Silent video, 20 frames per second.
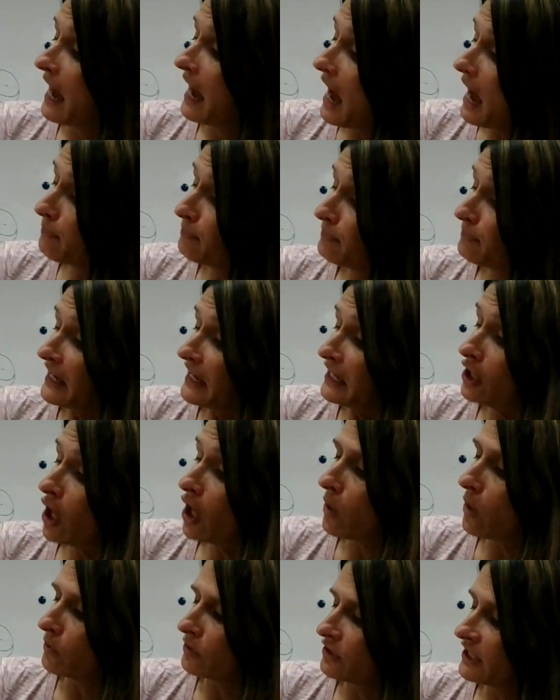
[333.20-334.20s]
up they
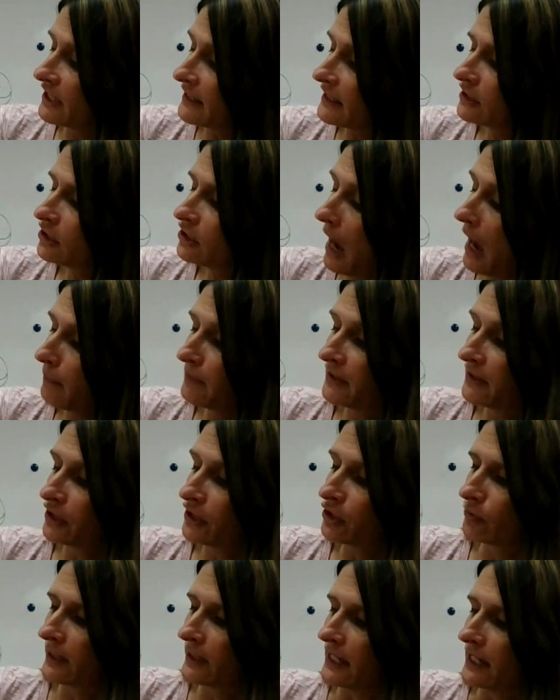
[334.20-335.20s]
go to the top of the
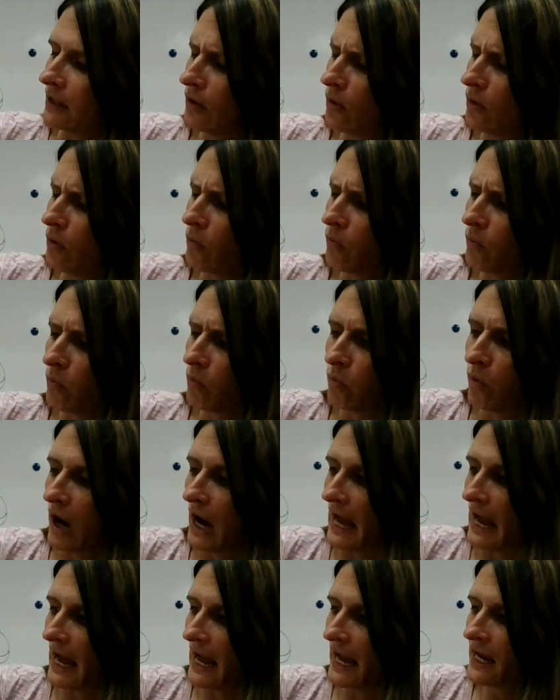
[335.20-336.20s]
tree.
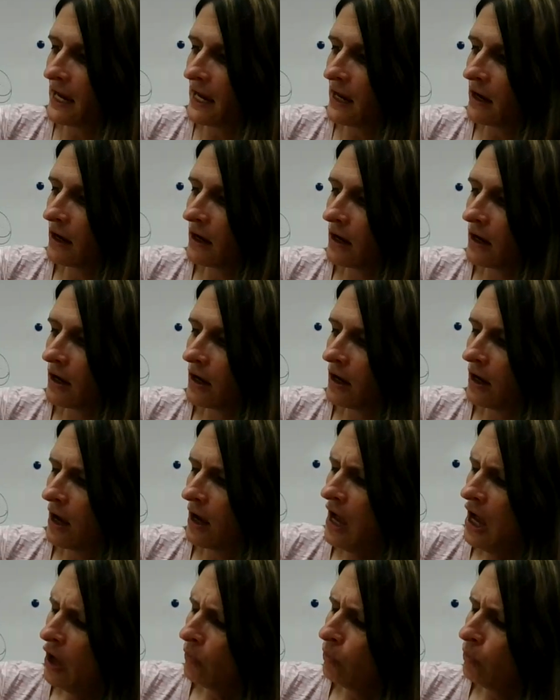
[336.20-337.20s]
Why?
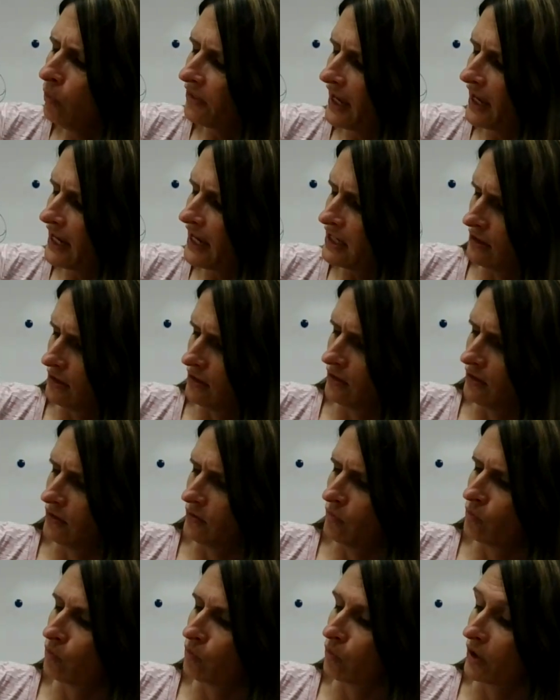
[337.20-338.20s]
Will they
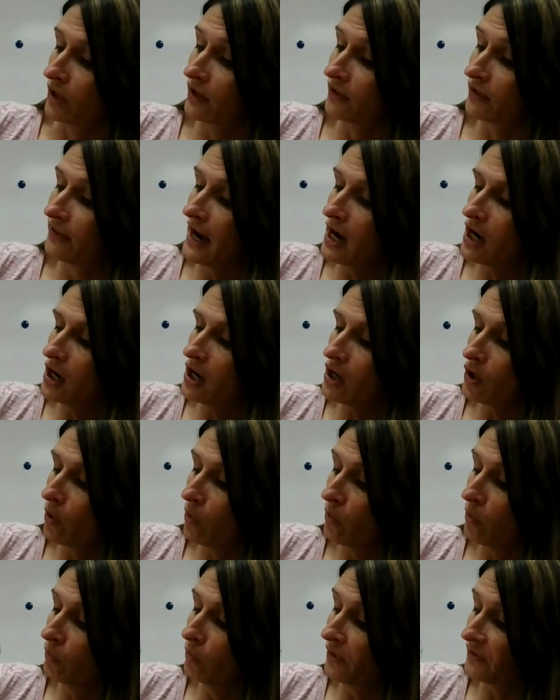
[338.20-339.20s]
work there?
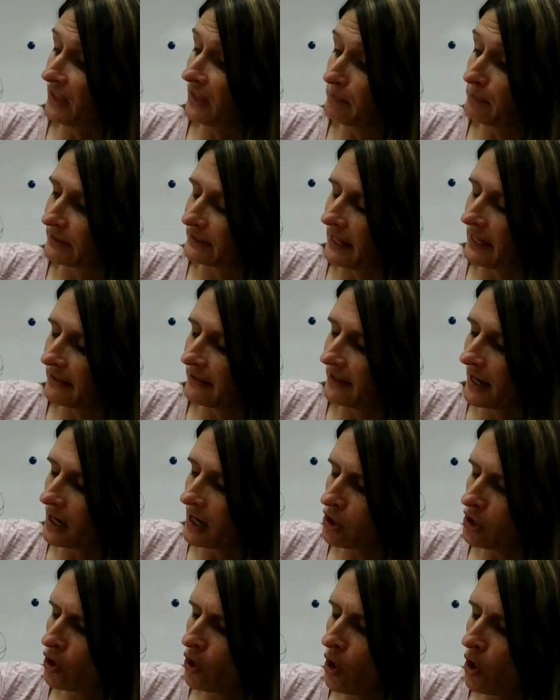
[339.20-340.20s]
Will they play there?
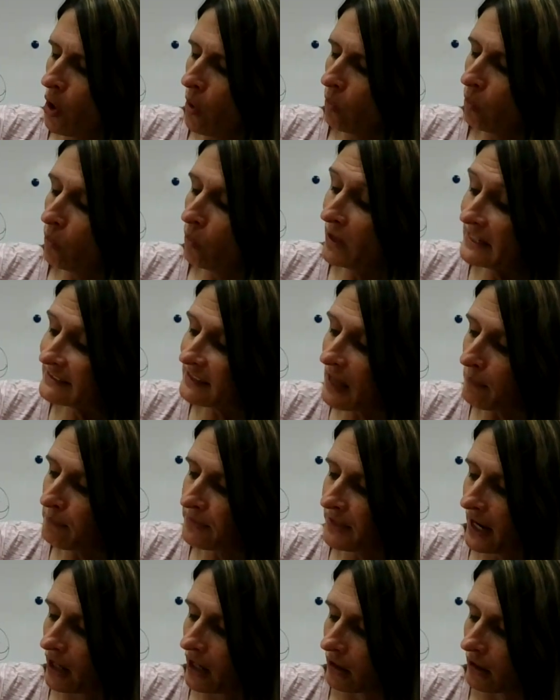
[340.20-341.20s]
What is up
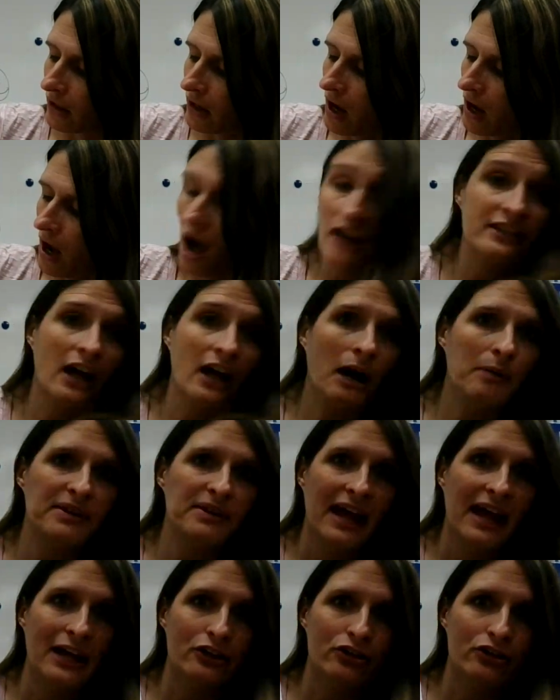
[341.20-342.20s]
there on top of
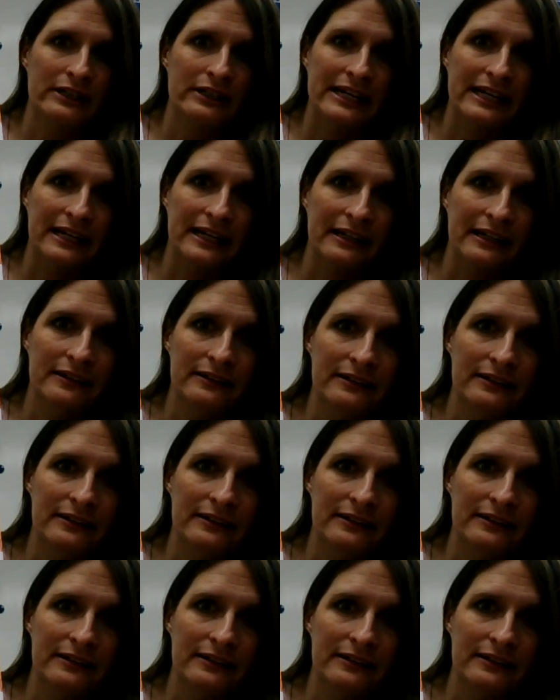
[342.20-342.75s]
that tree?